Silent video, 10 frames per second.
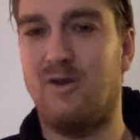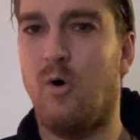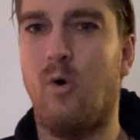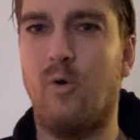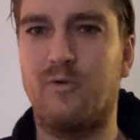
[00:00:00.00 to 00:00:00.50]

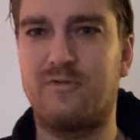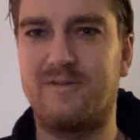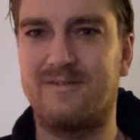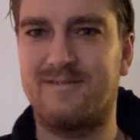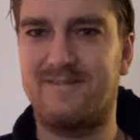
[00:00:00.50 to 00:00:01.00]
old
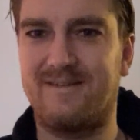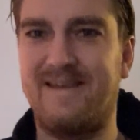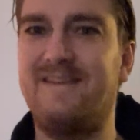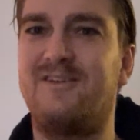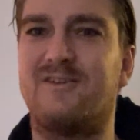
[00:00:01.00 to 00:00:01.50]

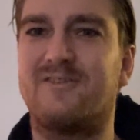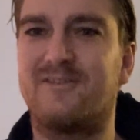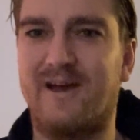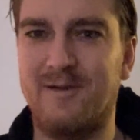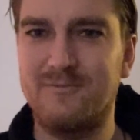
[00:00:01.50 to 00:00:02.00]
Indian
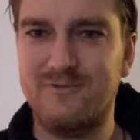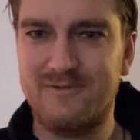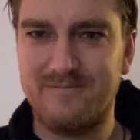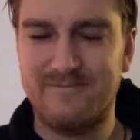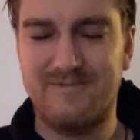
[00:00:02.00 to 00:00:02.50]
times,
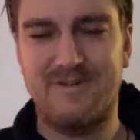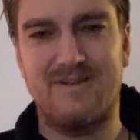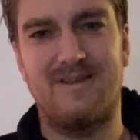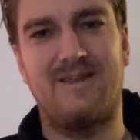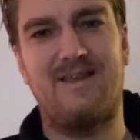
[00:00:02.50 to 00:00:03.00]

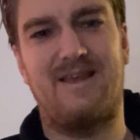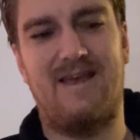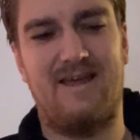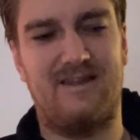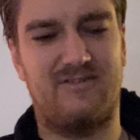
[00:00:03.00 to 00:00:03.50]

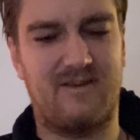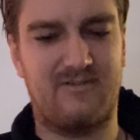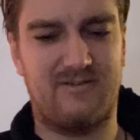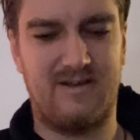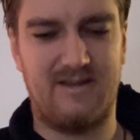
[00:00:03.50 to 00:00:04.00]
and it's
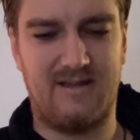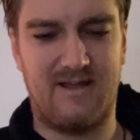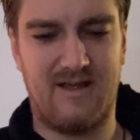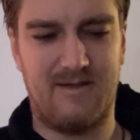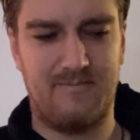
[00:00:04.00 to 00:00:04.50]
actually
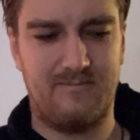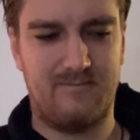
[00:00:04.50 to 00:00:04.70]
the